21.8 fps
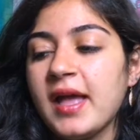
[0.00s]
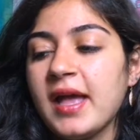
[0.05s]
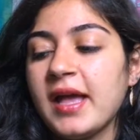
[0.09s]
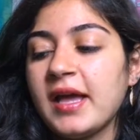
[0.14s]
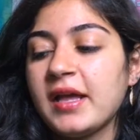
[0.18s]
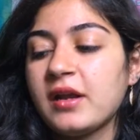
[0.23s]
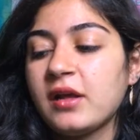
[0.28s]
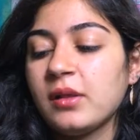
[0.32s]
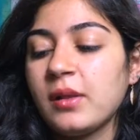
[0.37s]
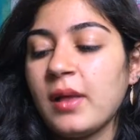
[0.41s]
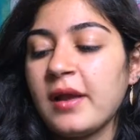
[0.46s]

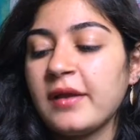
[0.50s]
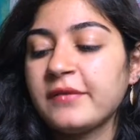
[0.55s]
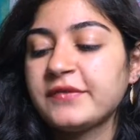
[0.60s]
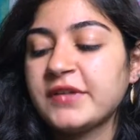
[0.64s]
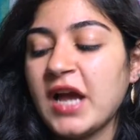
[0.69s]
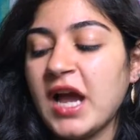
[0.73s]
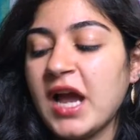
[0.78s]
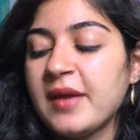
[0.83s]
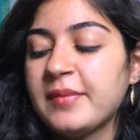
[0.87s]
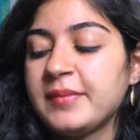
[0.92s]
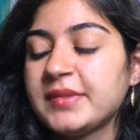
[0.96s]
and a lot of
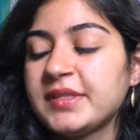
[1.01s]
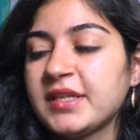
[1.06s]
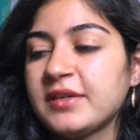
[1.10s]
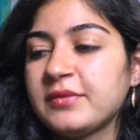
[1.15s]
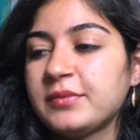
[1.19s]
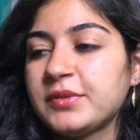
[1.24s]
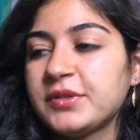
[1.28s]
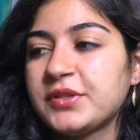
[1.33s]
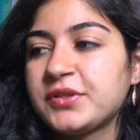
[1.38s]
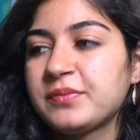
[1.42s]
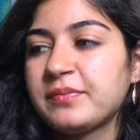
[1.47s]
times
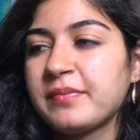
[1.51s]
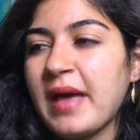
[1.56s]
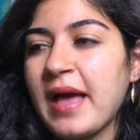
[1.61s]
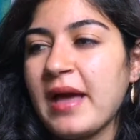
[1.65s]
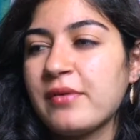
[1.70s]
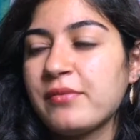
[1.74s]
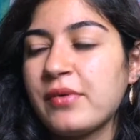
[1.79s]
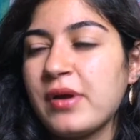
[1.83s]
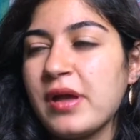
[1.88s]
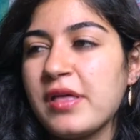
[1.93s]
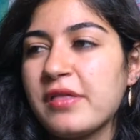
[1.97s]
it was
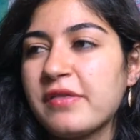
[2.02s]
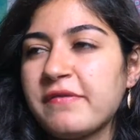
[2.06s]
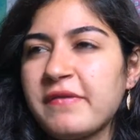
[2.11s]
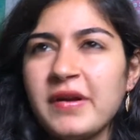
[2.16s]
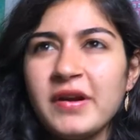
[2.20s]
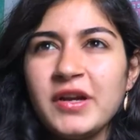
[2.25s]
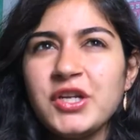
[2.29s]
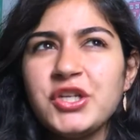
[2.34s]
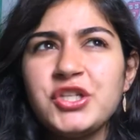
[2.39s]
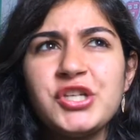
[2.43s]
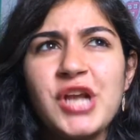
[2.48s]
met with
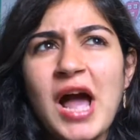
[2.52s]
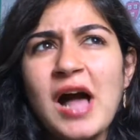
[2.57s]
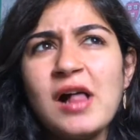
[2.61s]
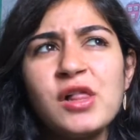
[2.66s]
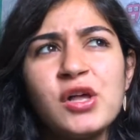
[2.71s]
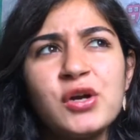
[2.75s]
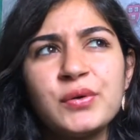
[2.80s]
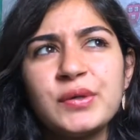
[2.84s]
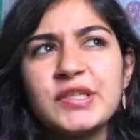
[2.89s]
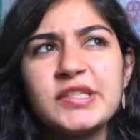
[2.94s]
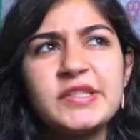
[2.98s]
very
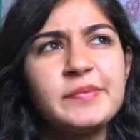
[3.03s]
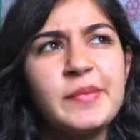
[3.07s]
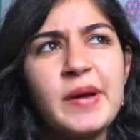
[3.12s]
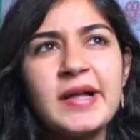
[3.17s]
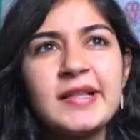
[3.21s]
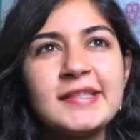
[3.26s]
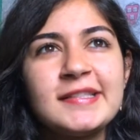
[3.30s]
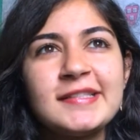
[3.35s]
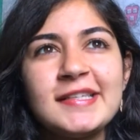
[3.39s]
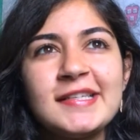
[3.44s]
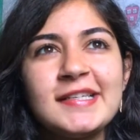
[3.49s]
shallow
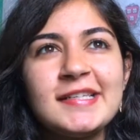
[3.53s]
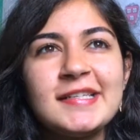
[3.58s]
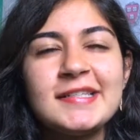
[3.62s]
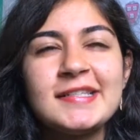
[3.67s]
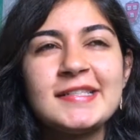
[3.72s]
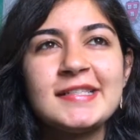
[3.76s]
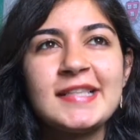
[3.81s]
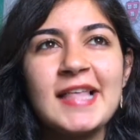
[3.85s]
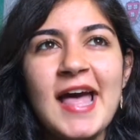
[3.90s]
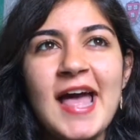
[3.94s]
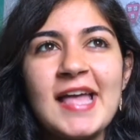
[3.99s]

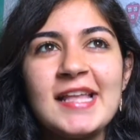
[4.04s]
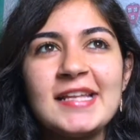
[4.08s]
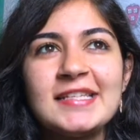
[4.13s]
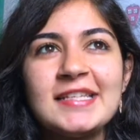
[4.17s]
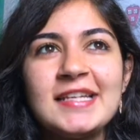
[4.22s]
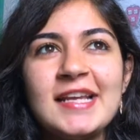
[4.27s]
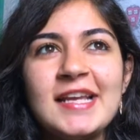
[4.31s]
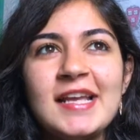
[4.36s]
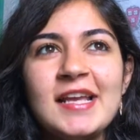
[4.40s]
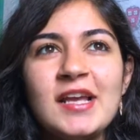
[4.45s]
responses that